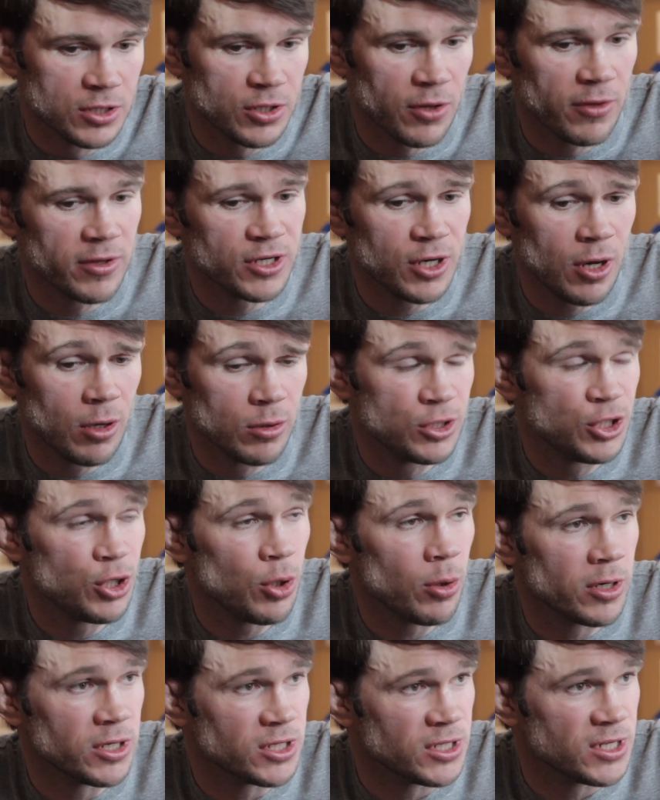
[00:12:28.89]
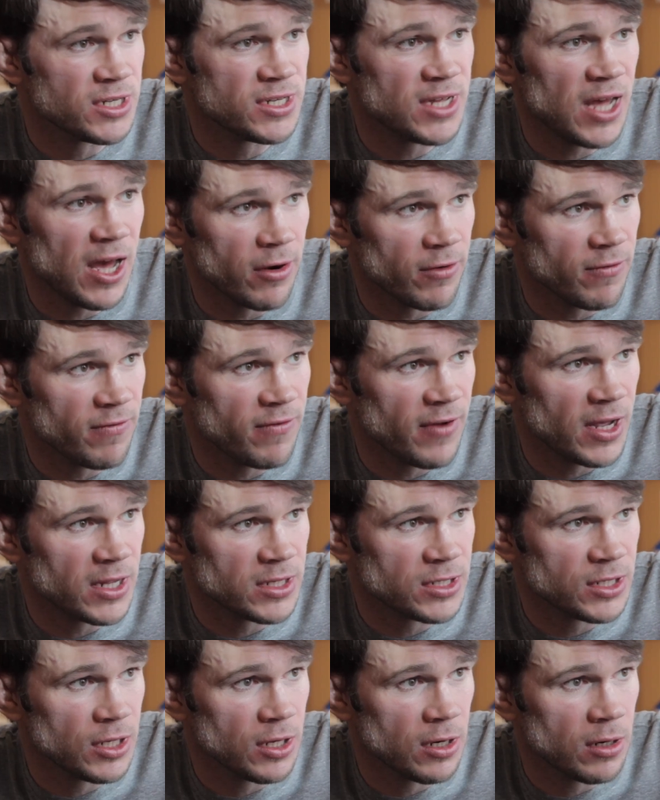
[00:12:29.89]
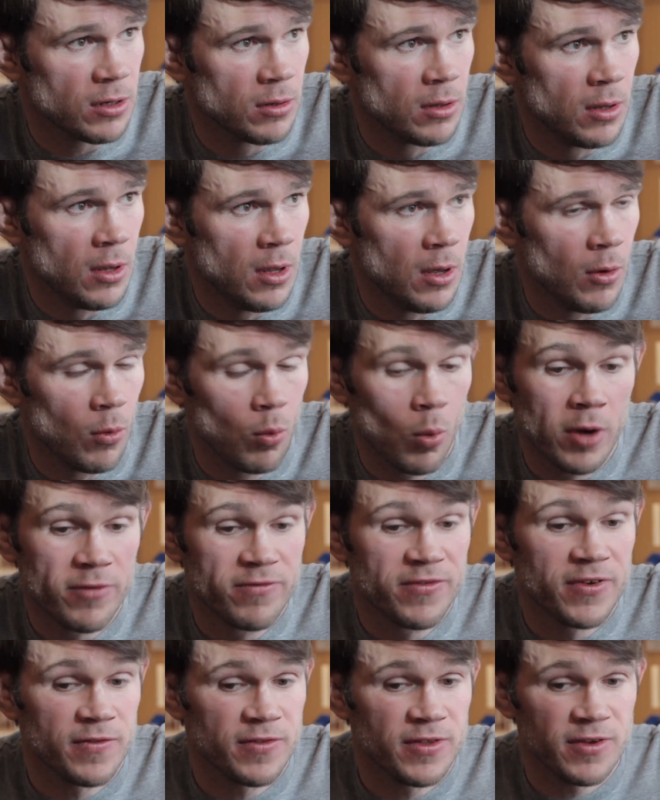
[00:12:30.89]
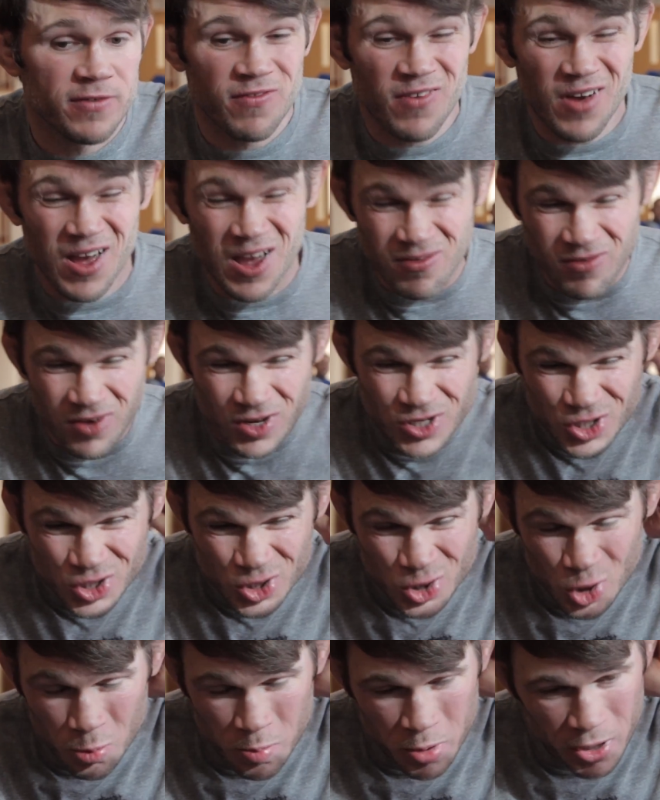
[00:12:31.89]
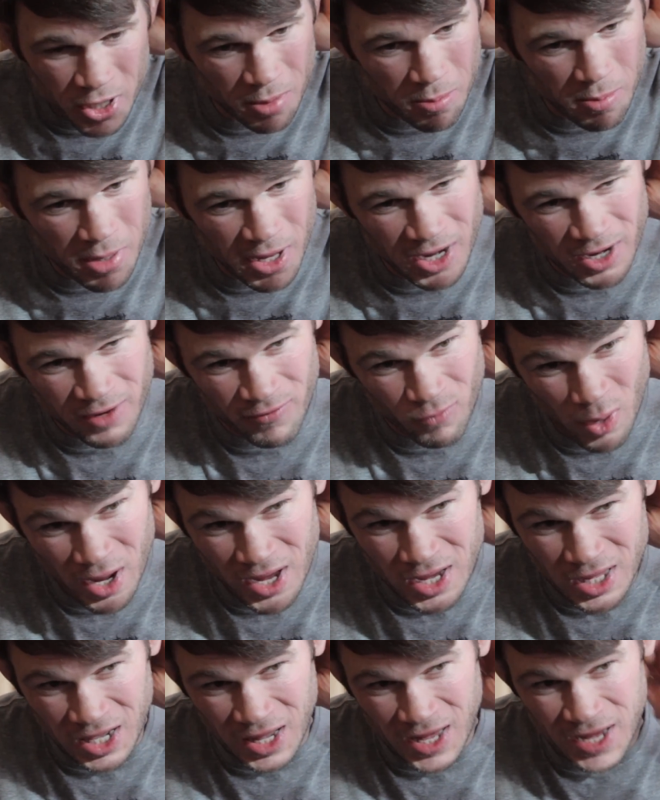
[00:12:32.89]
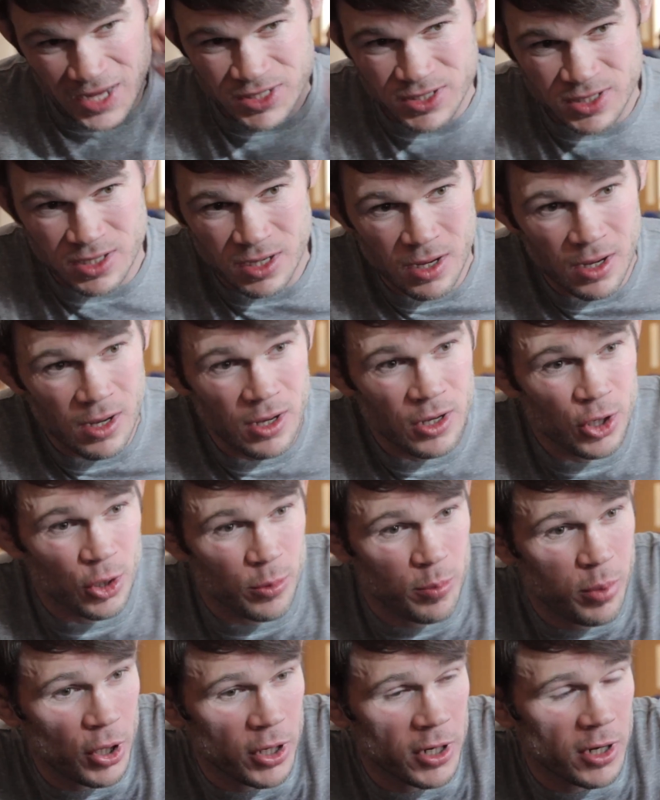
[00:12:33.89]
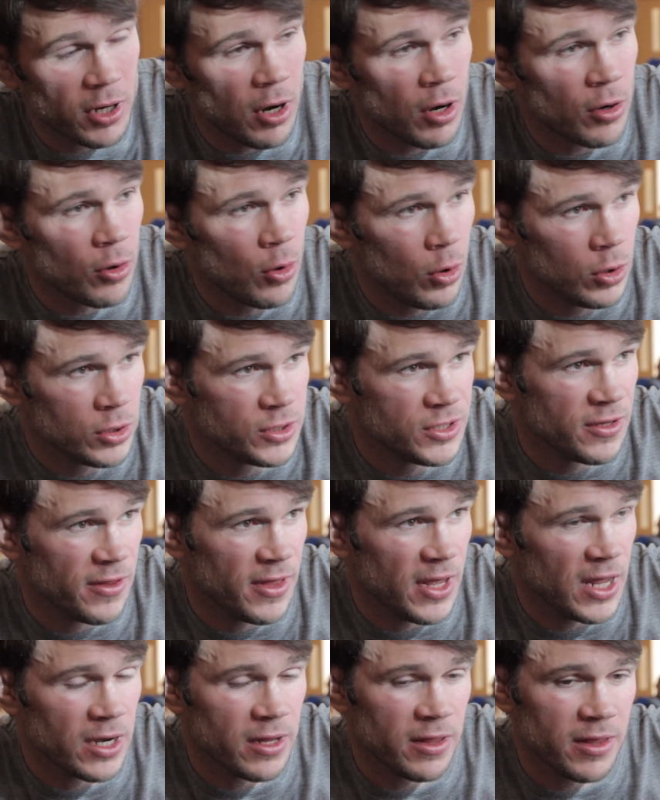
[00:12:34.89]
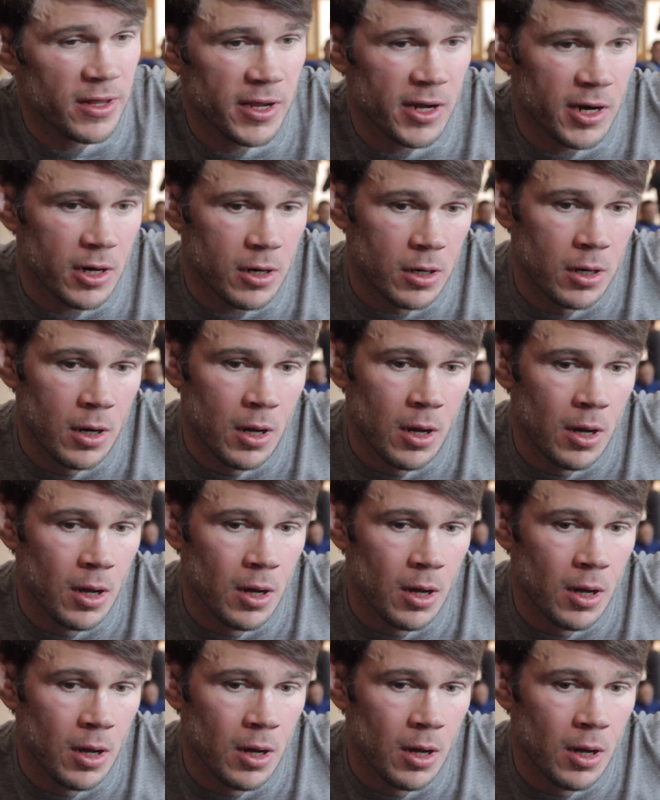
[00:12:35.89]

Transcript: So there's no shortage of title fights. You know, 155, super competitive weight class. You're putting it on hold till the end of the year.